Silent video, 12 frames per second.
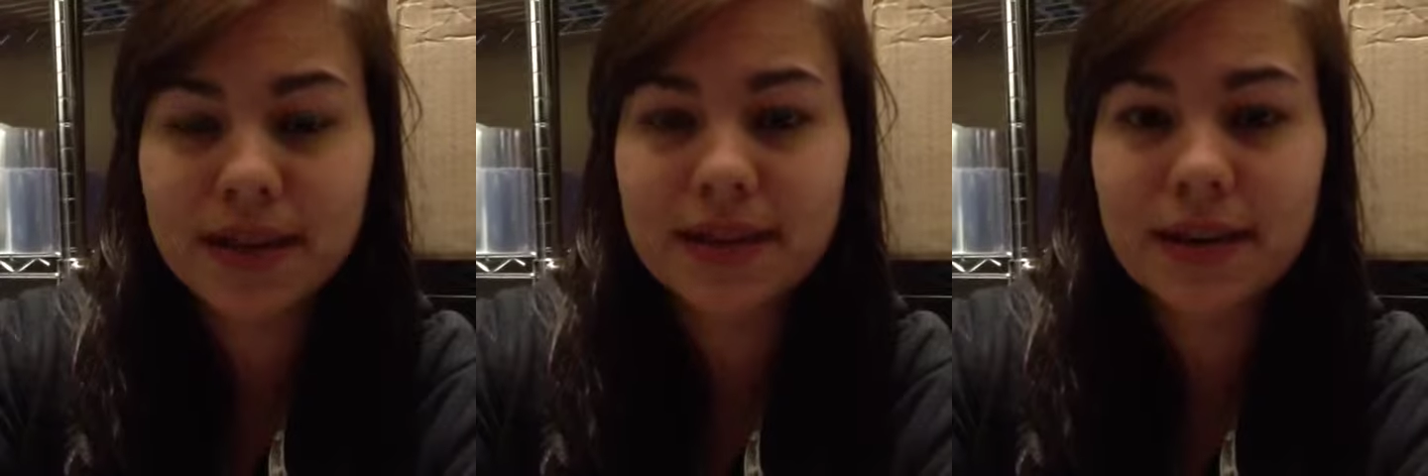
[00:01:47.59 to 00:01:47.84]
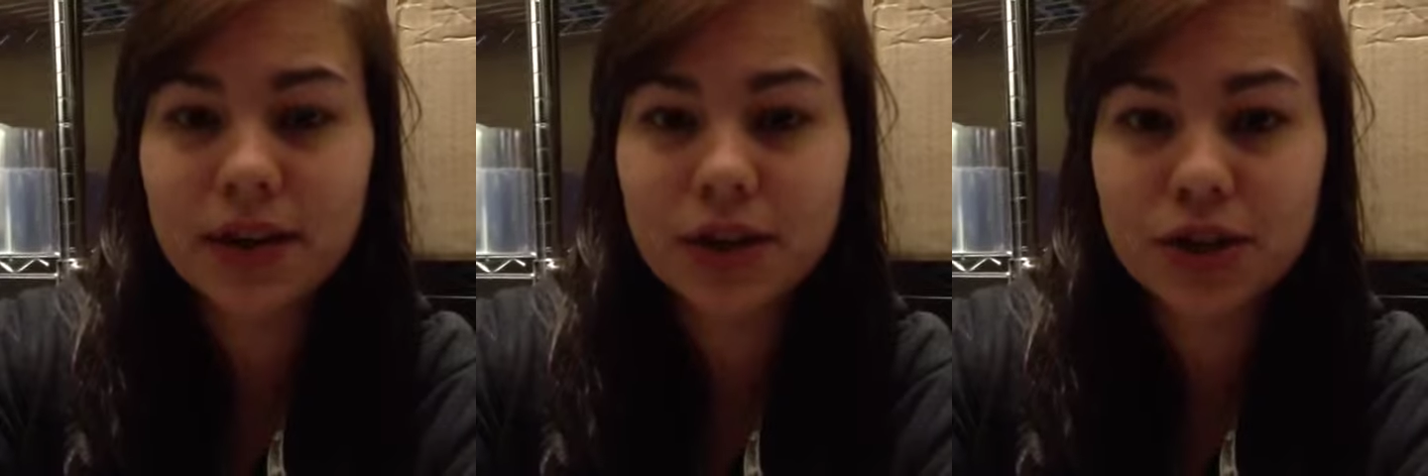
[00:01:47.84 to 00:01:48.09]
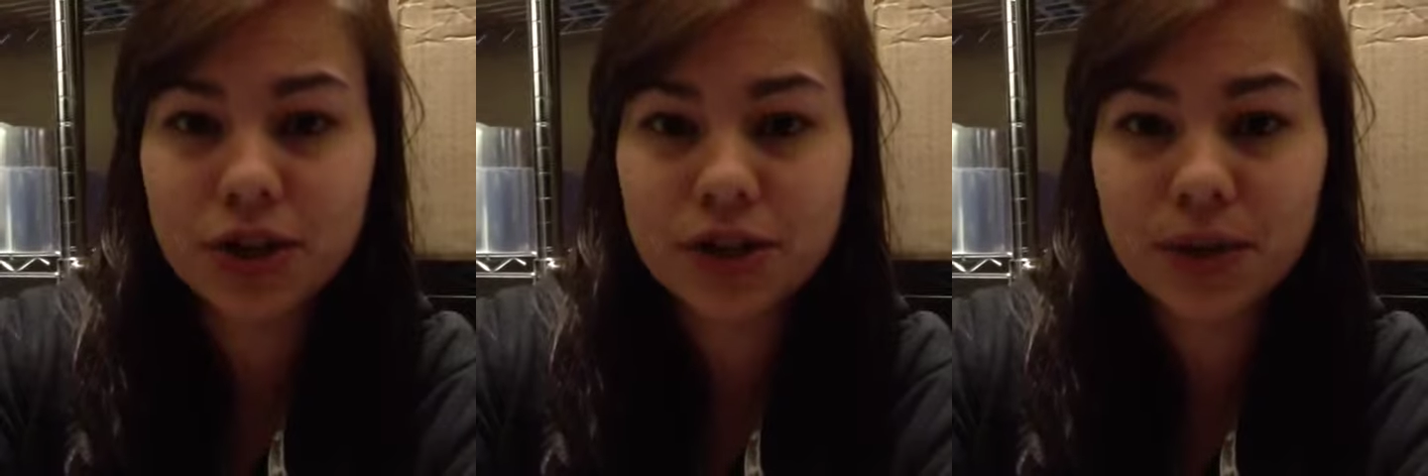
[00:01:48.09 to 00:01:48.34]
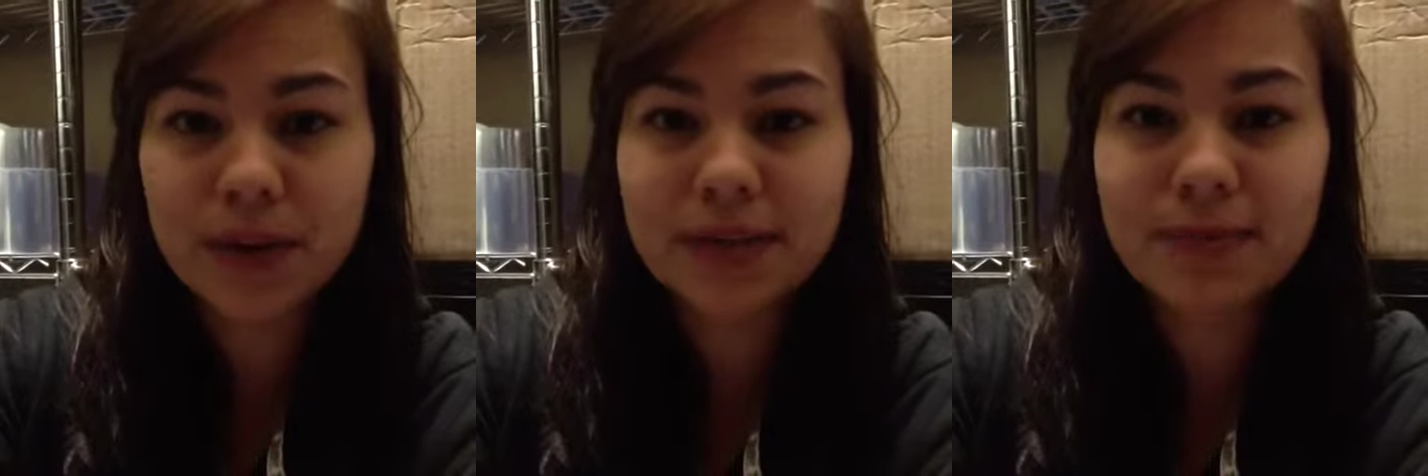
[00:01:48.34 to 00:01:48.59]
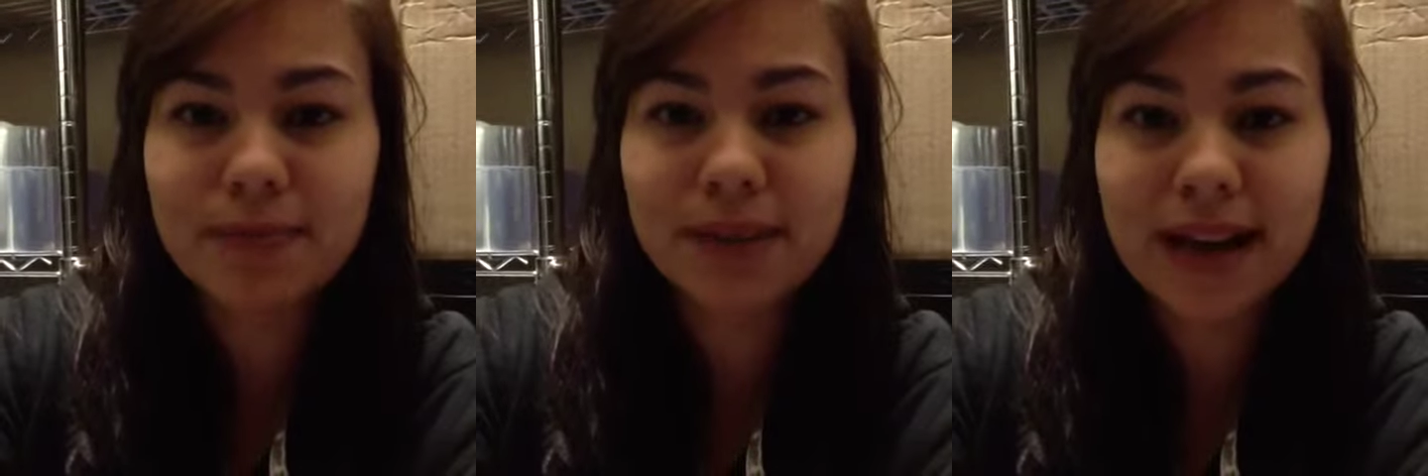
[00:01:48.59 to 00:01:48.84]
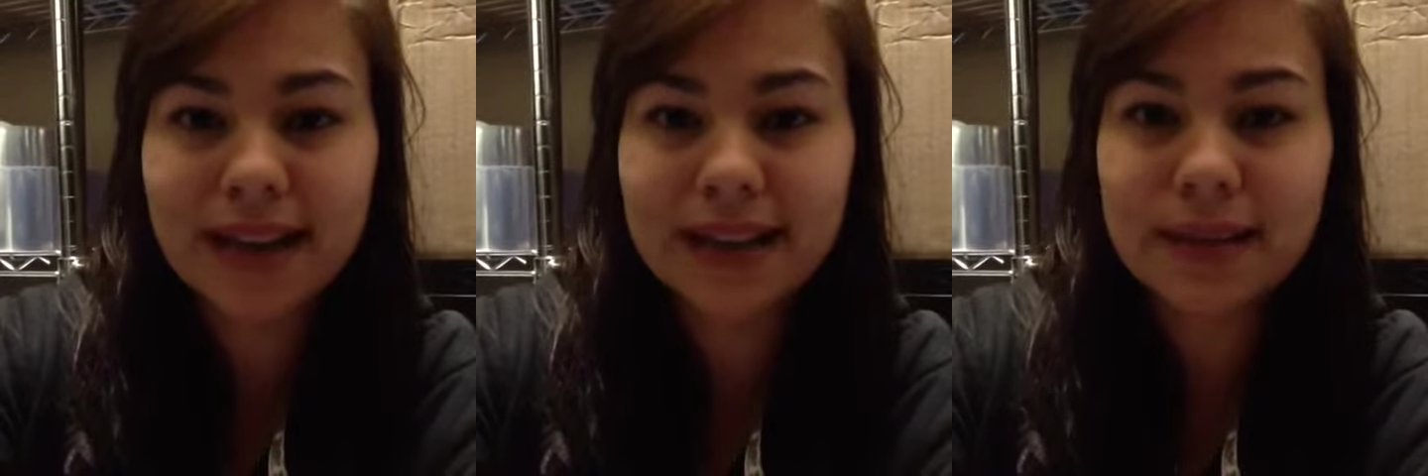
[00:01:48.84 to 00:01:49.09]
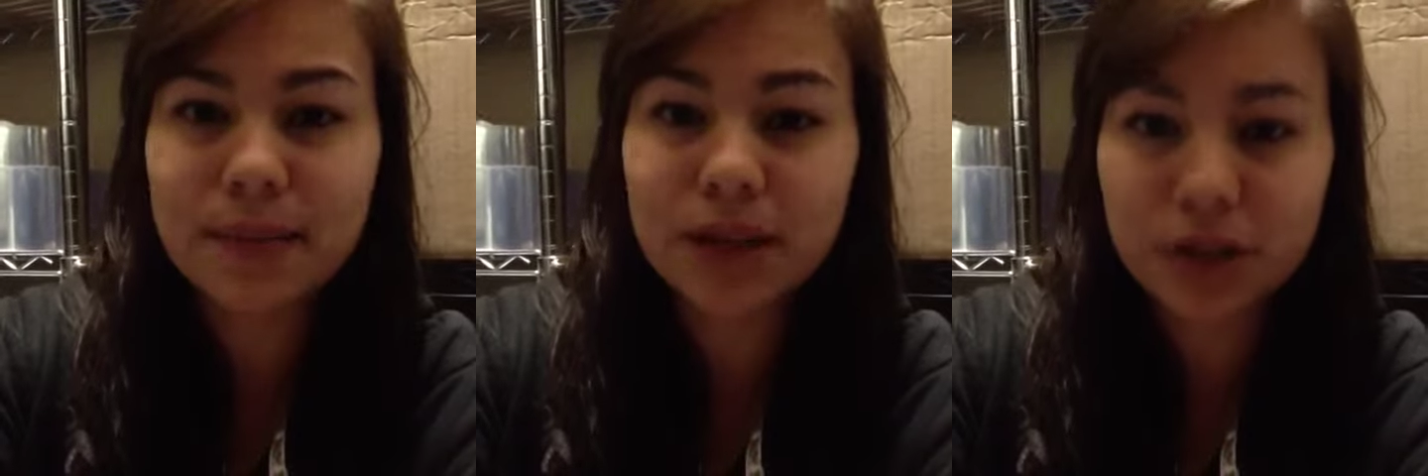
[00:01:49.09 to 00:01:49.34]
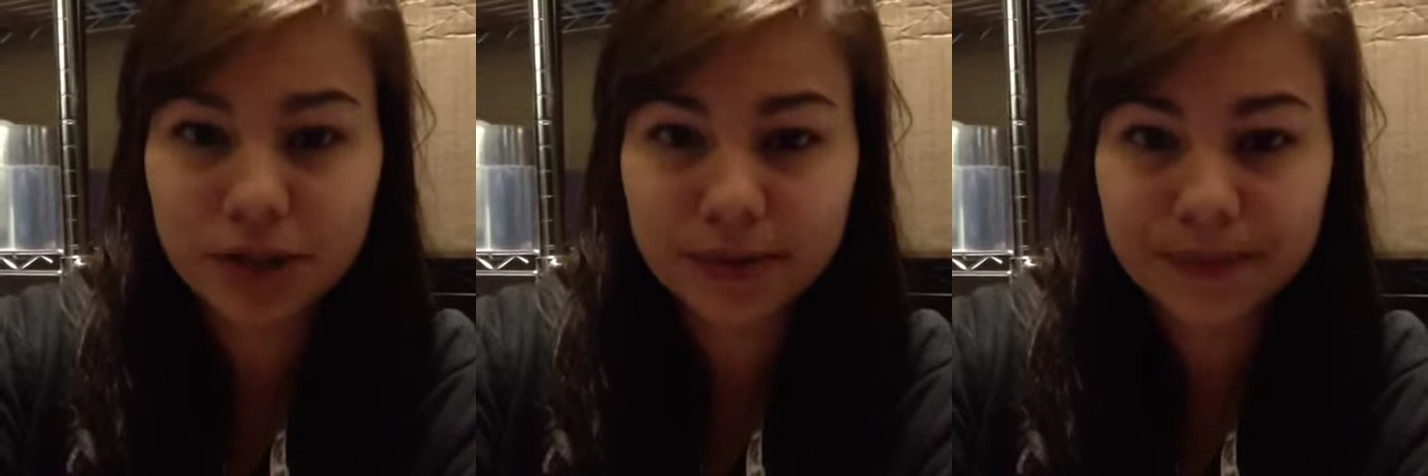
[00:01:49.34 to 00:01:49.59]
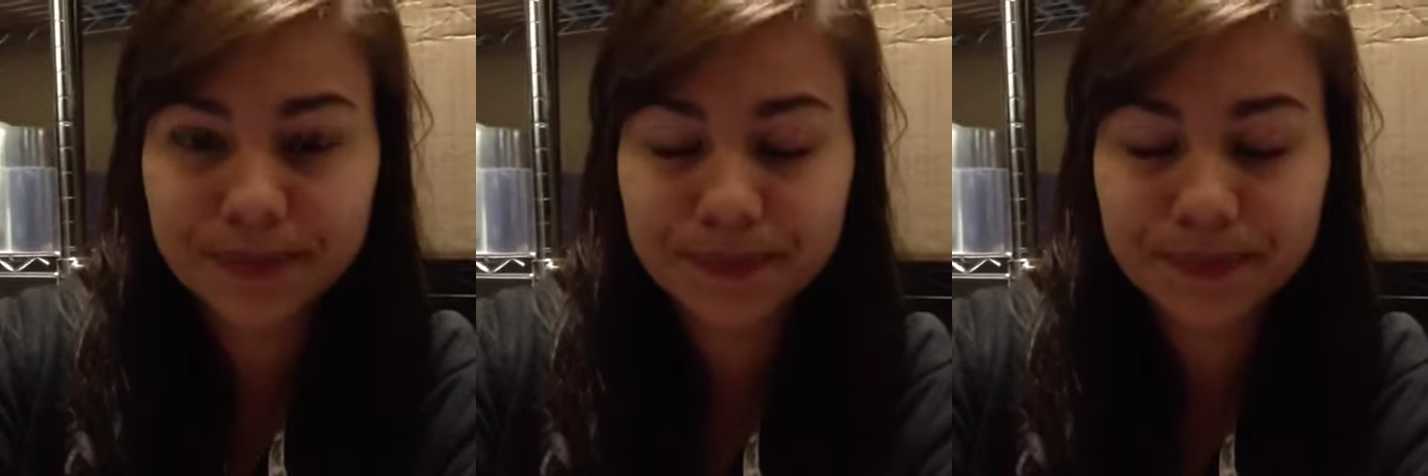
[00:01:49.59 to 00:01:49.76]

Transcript: their shirt is going to be black in the picture.